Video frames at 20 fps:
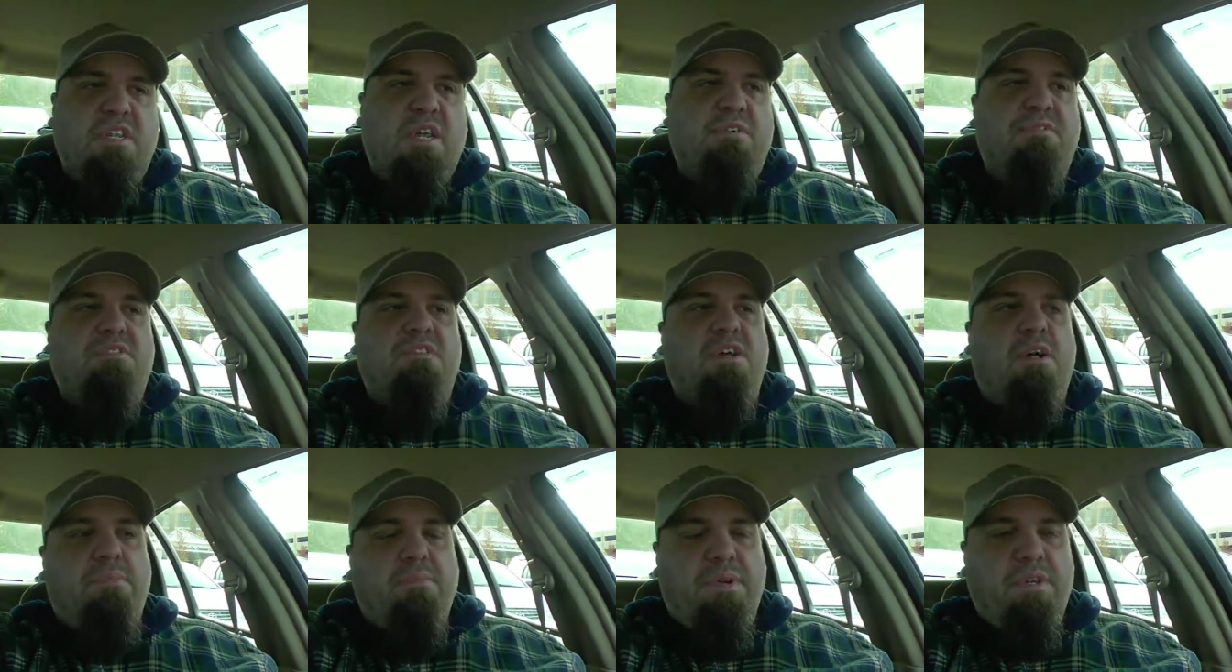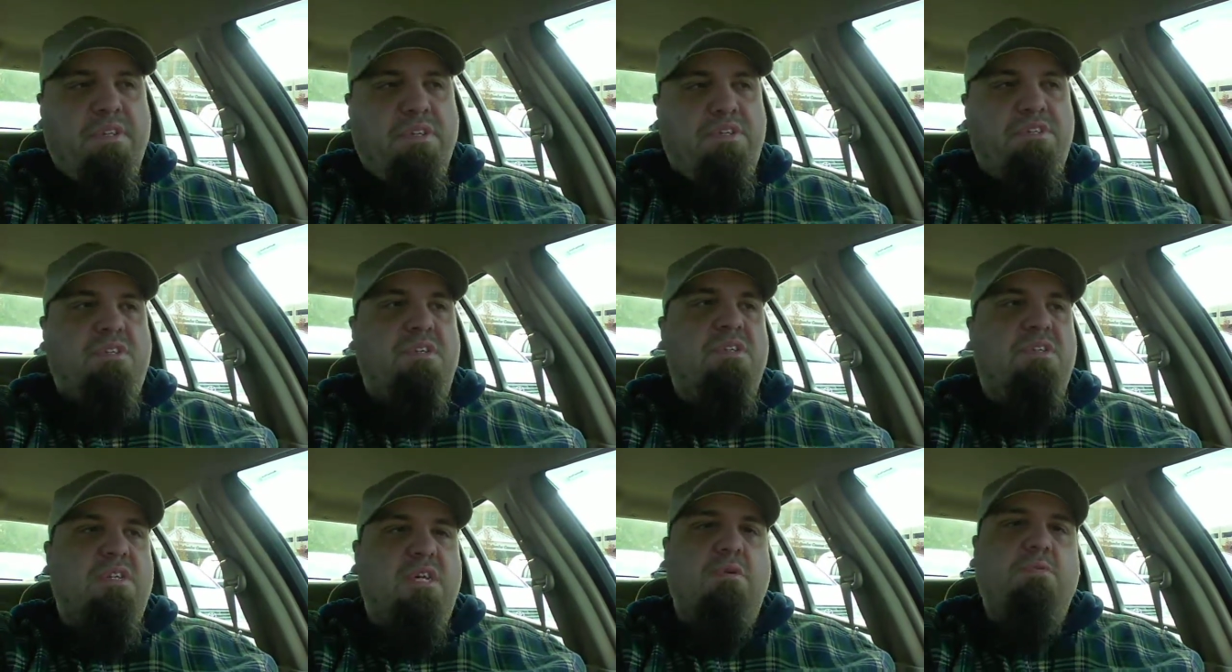have somebody that
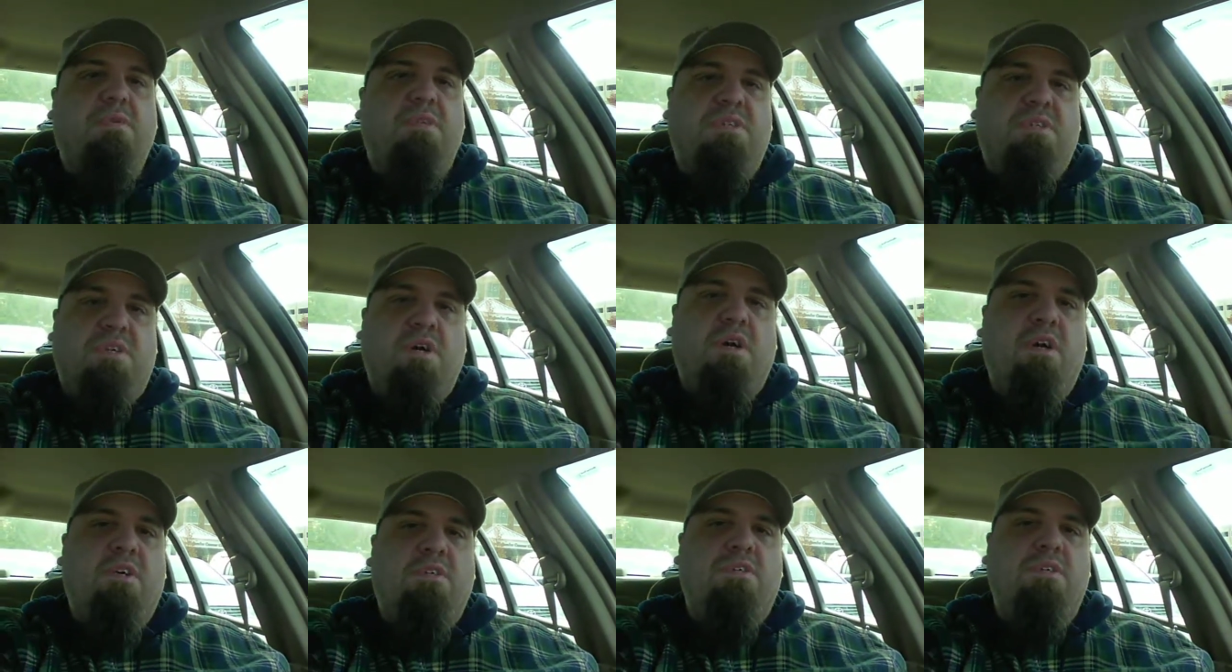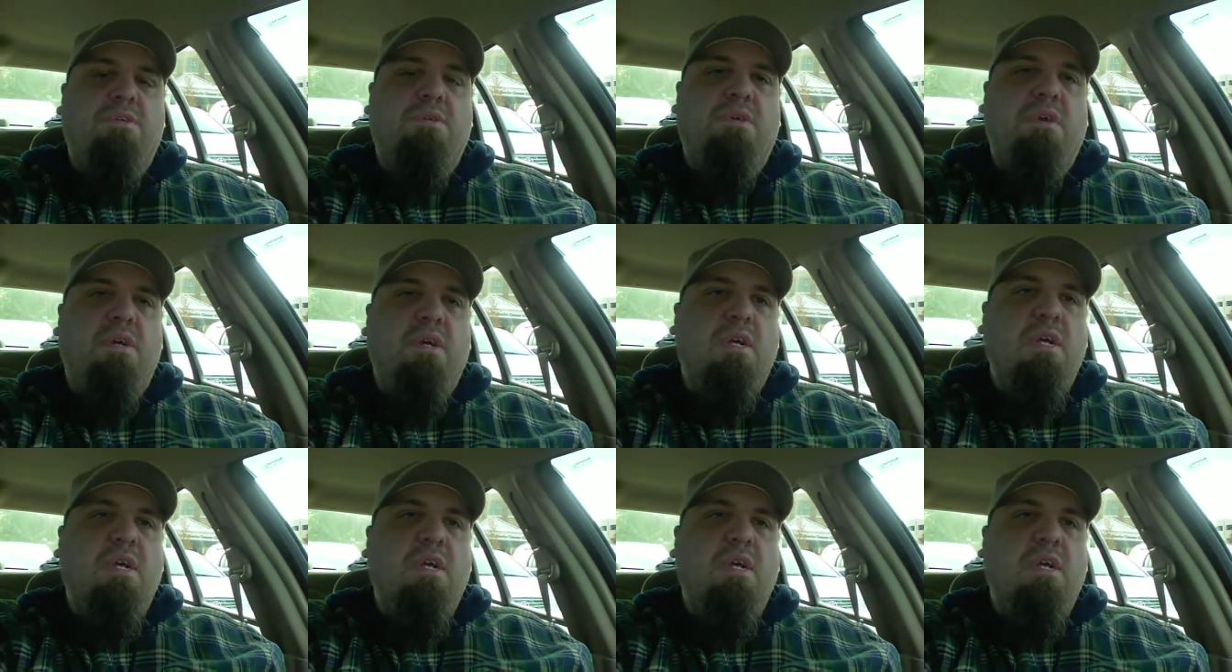she is able to talk to